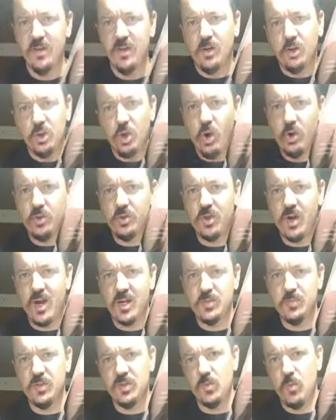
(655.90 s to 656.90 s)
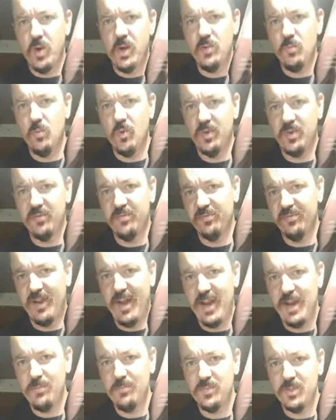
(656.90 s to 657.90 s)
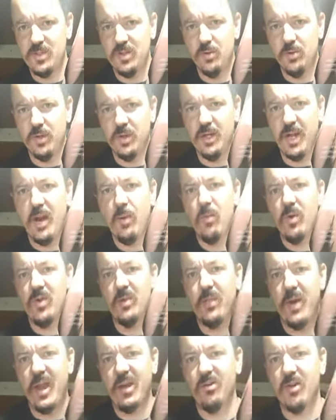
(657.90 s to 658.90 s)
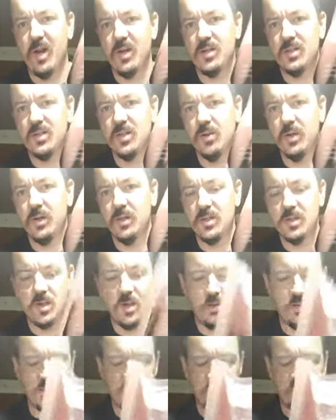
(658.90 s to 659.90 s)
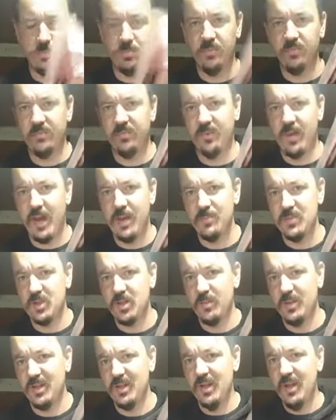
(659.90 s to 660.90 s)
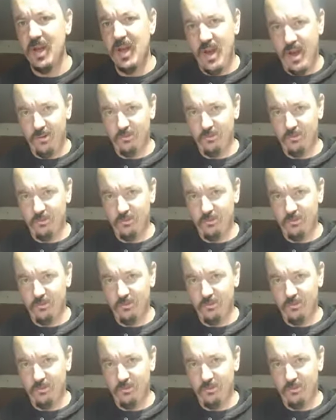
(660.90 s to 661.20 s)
contrast between what the flame's doing and what the background's doing. So since the flame's going to be a